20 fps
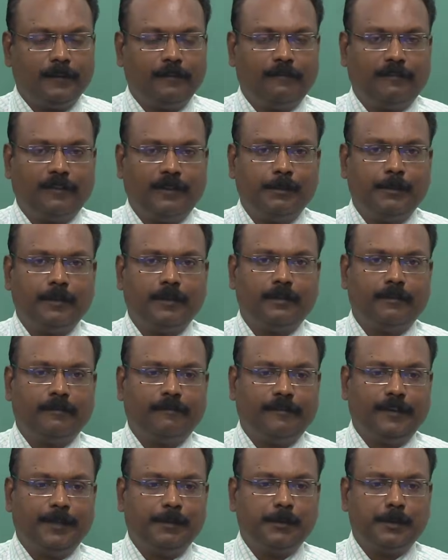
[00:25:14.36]
from a
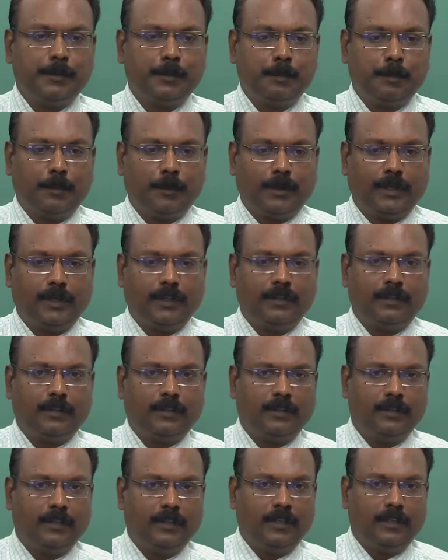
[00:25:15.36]
famous poet,
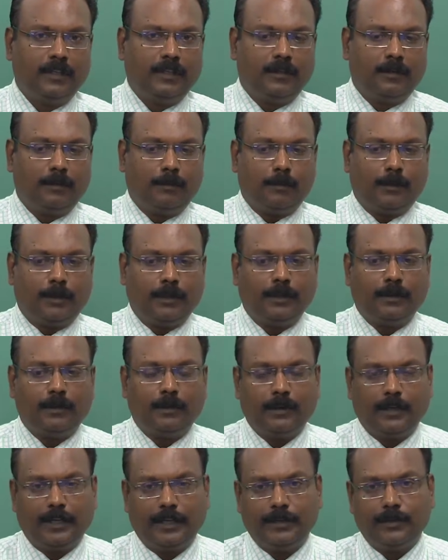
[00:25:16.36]

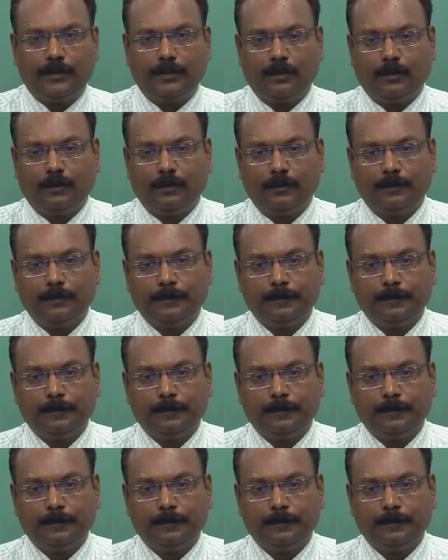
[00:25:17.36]
Maya Angelou,